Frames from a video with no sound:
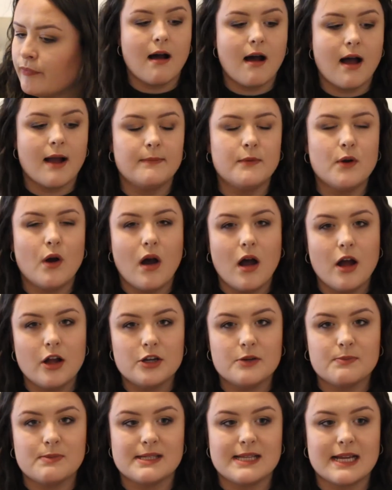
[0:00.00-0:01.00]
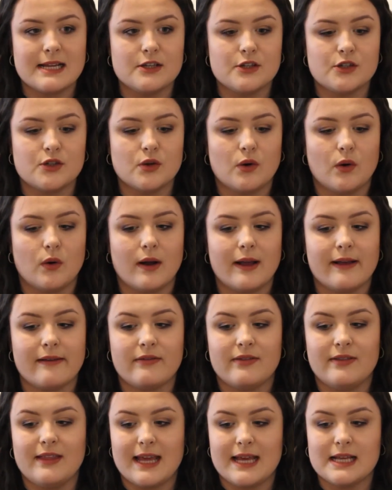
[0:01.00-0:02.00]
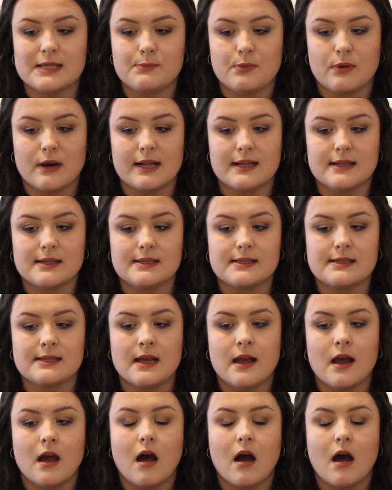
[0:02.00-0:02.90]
I'm not 100% sure if these prints